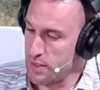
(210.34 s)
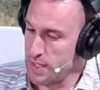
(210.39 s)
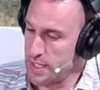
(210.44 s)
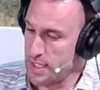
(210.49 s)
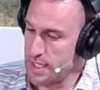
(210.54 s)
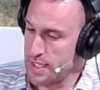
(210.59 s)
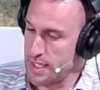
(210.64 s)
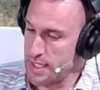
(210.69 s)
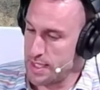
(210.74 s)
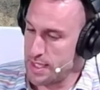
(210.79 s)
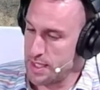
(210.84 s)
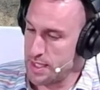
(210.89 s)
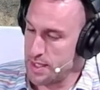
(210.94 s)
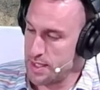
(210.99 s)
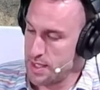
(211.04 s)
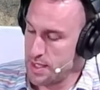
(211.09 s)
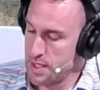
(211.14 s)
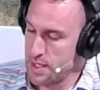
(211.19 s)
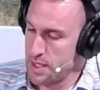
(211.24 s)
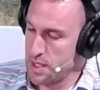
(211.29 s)
And then
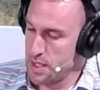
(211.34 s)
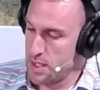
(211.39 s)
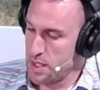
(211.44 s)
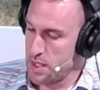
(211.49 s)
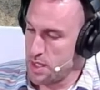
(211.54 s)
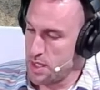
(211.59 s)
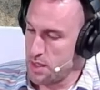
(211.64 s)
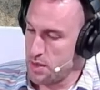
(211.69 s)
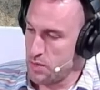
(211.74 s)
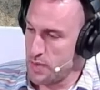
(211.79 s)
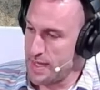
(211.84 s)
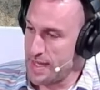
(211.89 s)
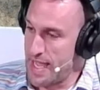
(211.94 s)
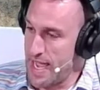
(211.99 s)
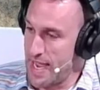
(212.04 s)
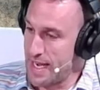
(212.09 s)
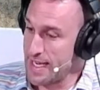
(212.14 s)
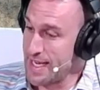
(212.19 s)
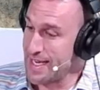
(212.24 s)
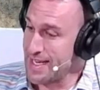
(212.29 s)
when
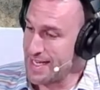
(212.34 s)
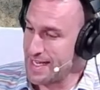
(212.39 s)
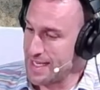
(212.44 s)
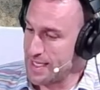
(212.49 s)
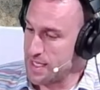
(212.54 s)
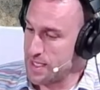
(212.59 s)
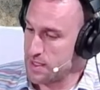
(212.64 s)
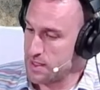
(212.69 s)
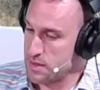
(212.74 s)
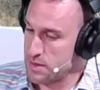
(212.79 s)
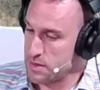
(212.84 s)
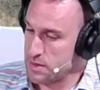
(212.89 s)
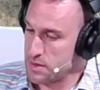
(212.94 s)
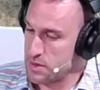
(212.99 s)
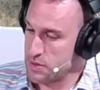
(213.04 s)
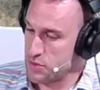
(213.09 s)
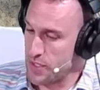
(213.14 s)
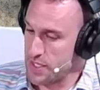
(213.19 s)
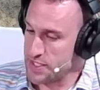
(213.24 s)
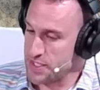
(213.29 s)
that ended,
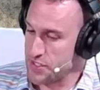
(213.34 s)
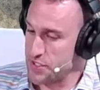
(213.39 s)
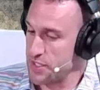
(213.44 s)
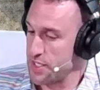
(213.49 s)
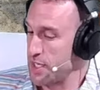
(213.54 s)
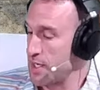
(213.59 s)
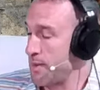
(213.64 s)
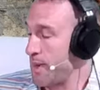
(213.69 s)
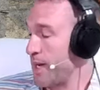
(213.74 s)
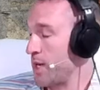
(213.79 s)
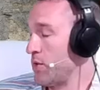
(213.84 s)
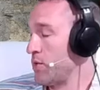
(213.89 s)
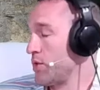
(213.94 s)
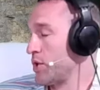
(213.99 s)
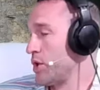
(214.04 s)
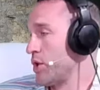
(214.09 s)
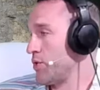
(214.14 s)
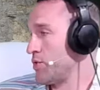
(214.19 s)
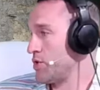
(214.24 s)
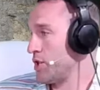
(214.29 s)
transitioned into my own
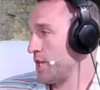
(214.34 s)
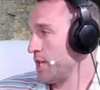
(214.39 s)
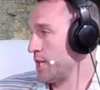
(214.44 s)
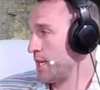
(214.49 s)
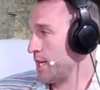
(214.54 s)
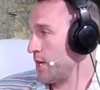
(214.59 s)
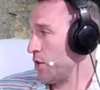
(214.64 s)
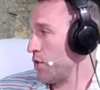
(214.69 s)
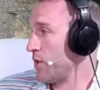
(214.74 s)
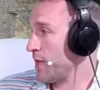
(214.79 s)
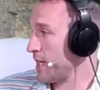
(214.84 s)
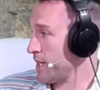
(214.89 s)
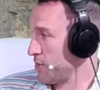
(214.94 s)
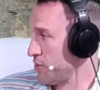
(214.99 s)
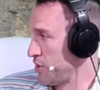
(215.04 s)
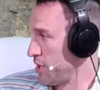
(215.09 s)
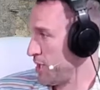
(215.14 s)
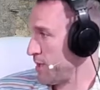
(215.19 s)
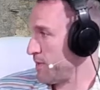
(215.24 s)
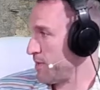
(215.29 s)
coaching and owning a
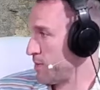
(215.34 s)
gym.